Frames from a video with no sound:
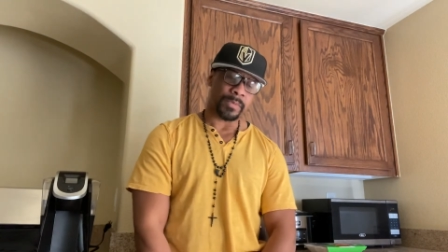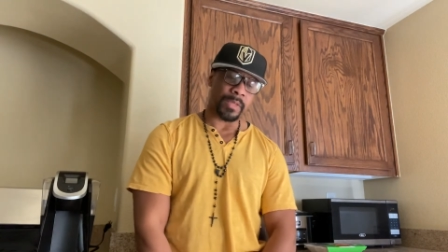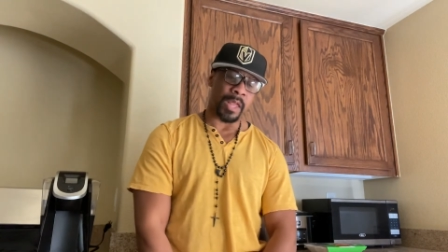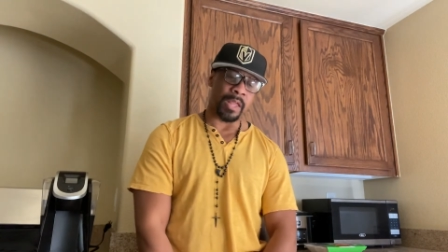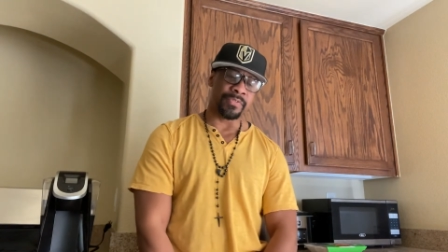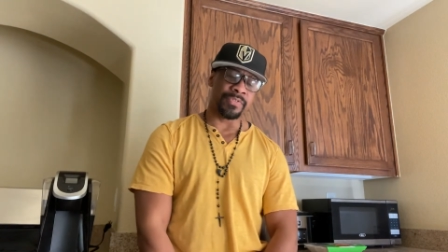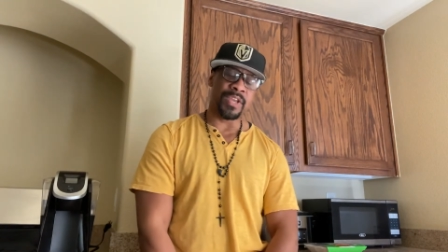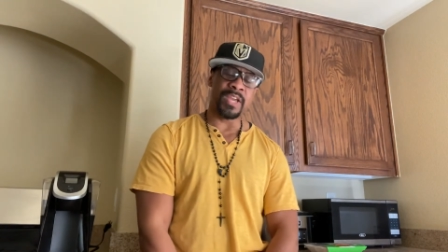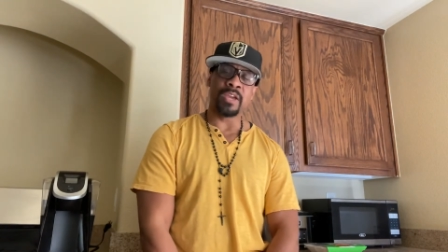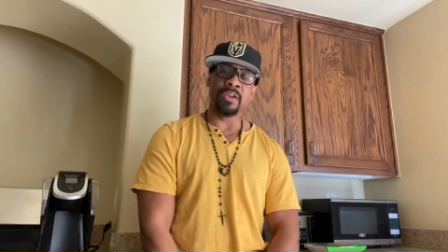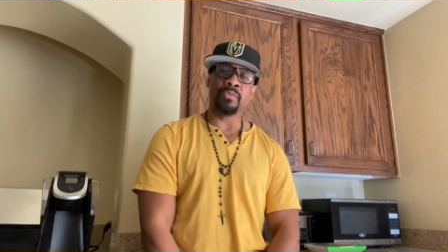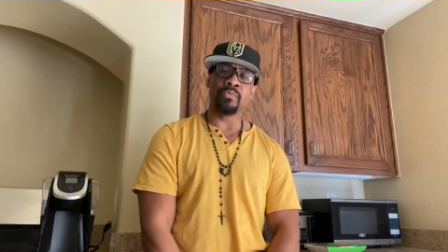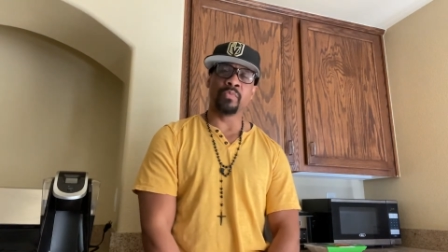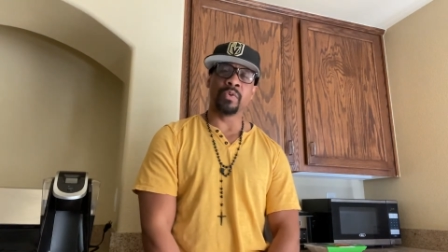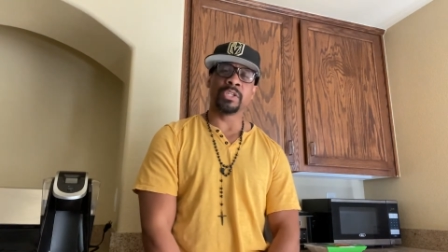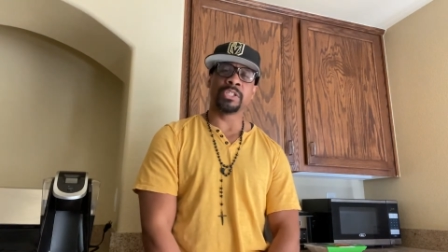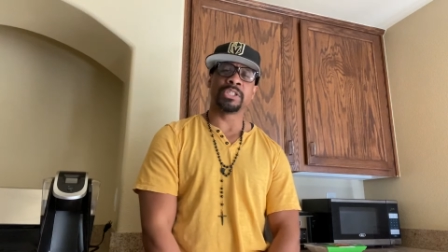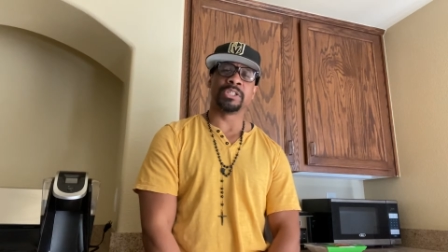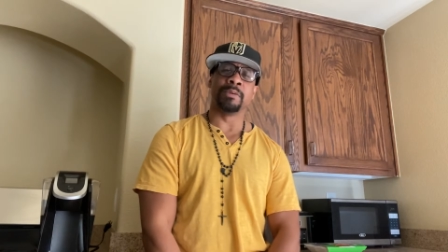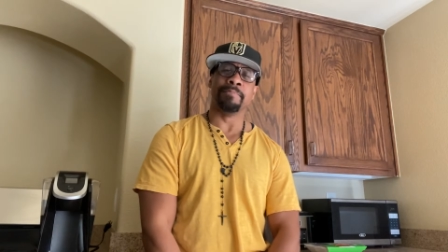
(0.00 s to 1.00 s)
Then
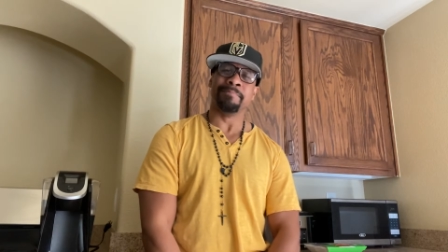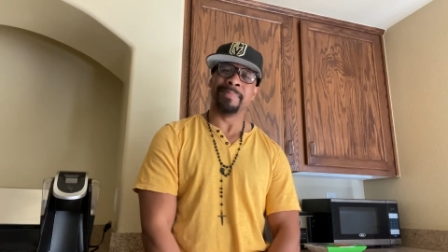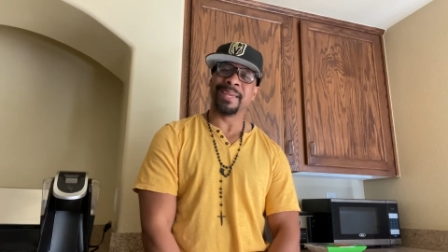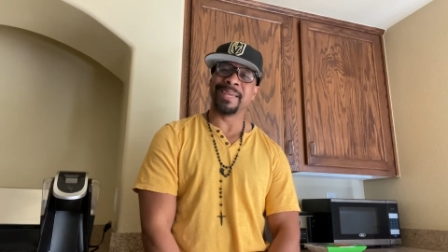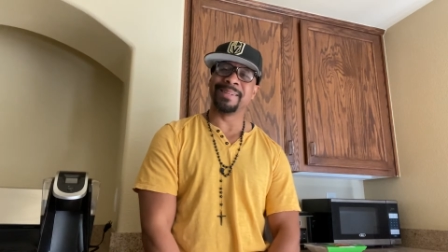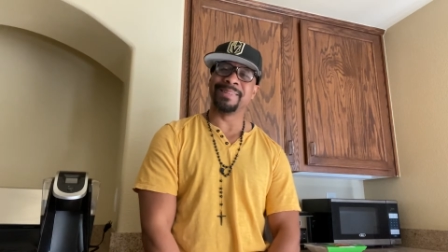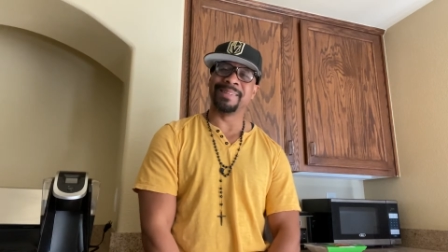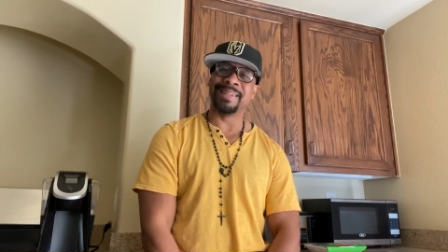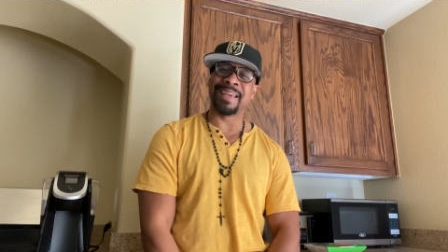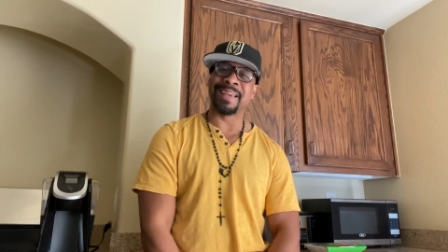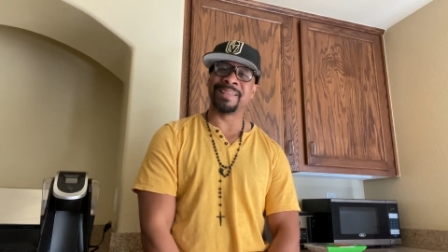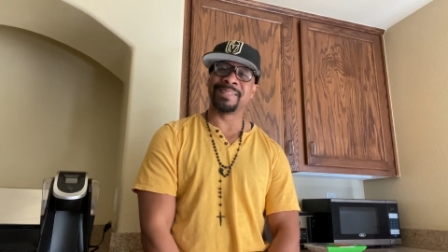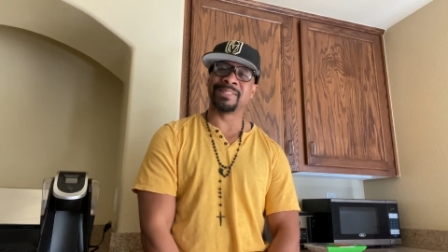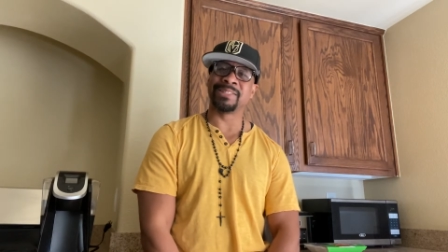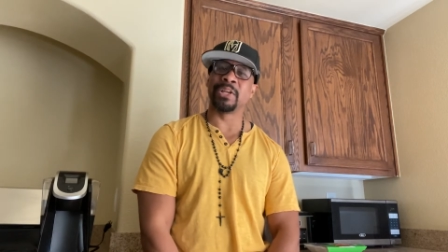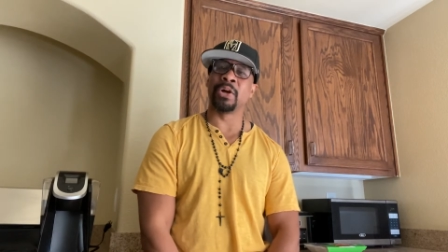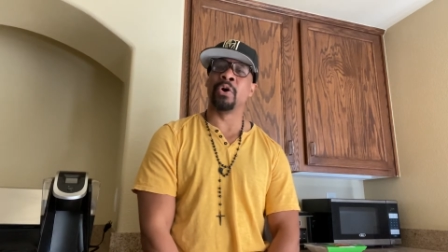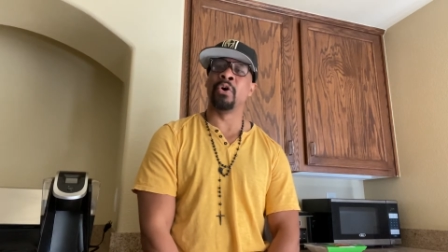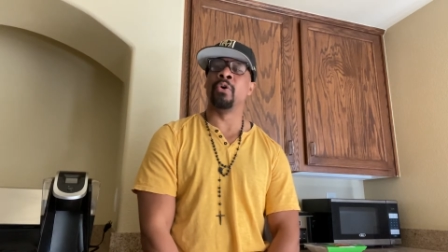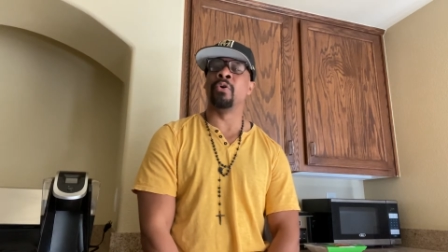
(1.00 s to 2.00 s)
what's your midday
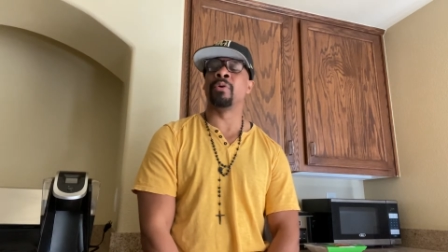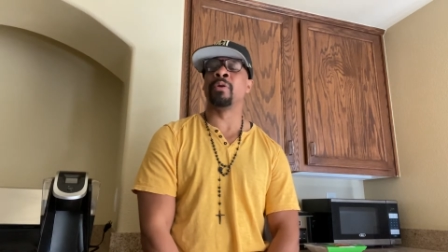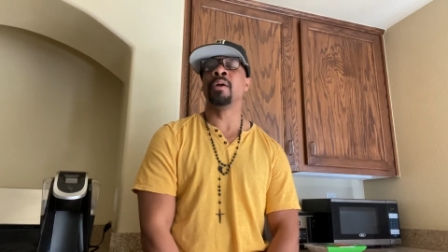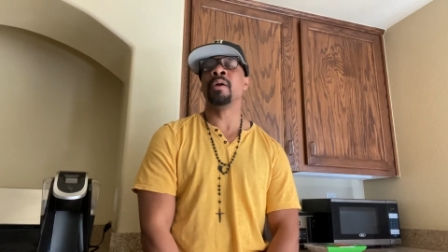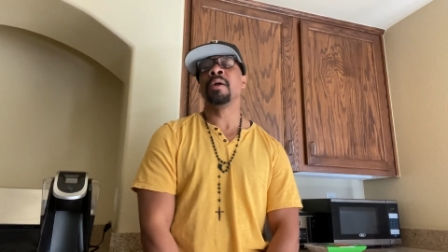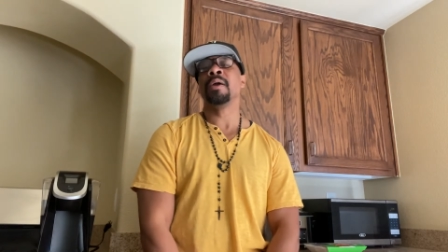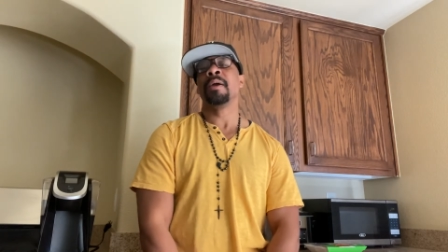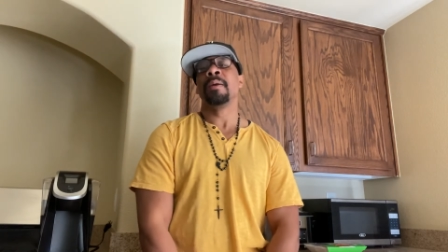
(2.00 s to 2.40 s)
song?